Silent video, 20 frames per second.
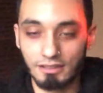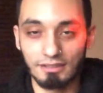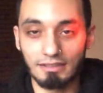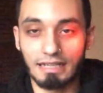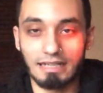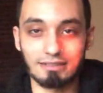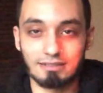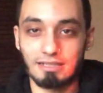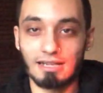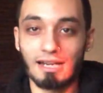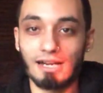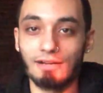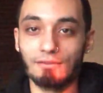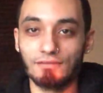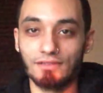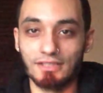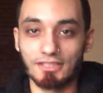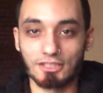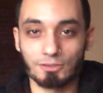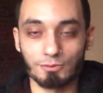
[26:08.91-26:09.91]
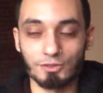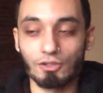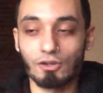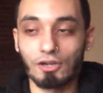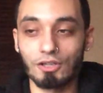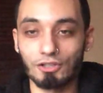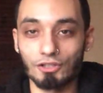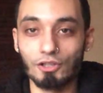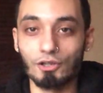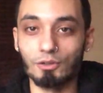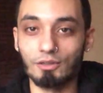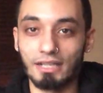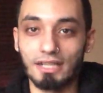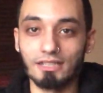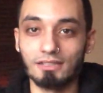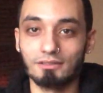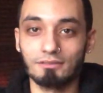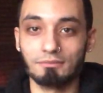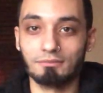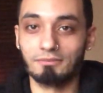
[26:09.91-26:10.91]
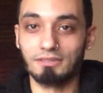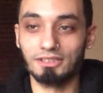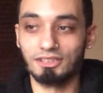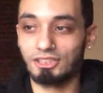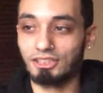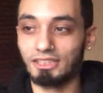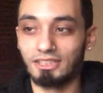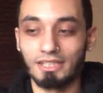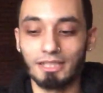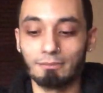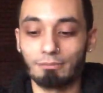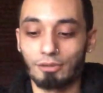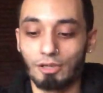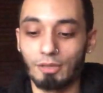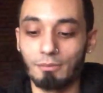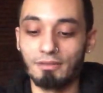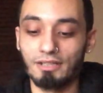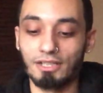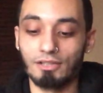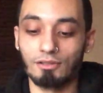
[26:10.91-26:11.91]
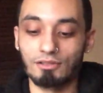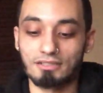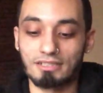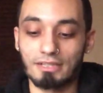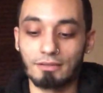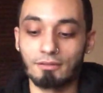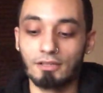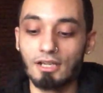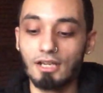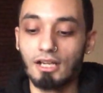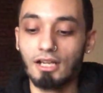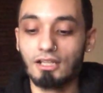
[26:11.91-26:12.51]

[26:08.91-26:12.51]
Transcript: That's obvious. We all know that this shit ain't permanent or temp.